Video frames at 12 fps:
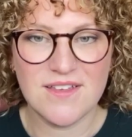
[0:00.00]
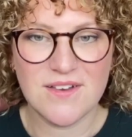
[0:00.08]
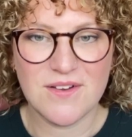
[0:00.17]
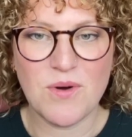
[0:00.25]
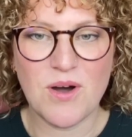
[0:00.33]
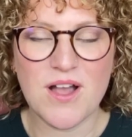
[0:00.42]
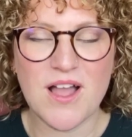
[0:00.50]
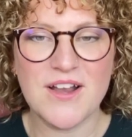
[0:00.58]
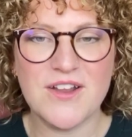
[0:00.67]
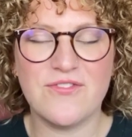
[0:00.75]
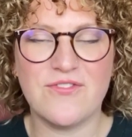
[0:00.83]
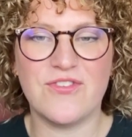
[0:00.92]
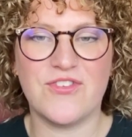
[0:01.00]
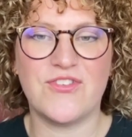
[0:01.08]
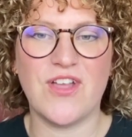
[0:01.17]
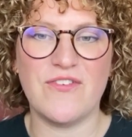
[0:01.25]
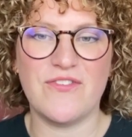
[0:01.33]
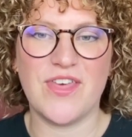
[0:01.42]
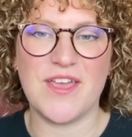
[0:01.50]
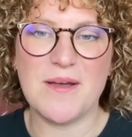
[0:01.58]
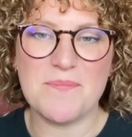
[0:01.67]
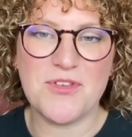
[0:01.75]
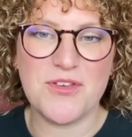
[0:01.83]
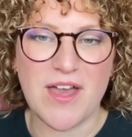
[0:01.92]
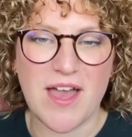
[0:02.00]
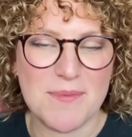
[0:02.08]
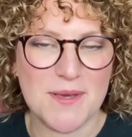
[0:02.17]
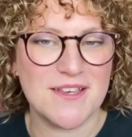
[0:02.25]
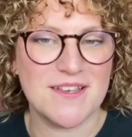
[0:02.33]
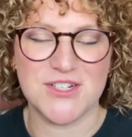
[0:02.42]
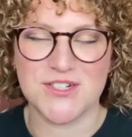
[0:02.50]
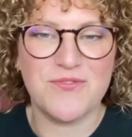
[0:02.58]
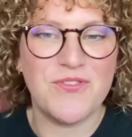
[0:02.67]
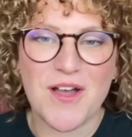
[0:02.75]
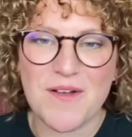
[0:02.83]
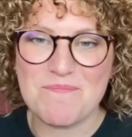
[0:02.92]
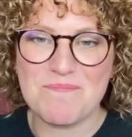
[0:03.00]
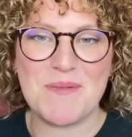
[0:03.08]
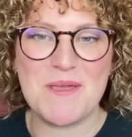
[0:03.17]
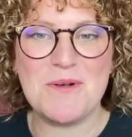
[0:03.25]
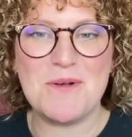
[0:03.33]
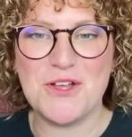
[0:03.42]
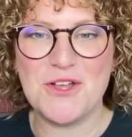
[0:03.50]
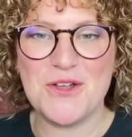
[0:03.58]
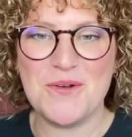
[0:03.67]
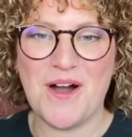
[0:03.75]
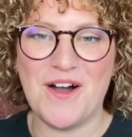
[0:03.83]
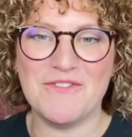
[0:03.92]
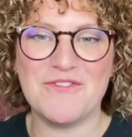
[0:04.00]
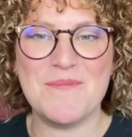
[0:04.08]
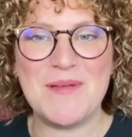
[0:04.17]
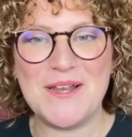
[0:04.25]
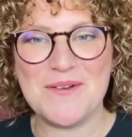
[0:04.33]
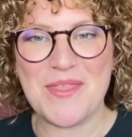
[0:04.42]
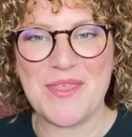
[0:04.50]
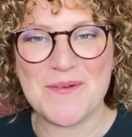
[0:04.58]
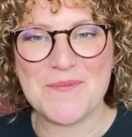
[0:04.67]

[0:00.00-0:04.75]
What kind of stuff are they up to there? Because just for people who aren't familiar with it.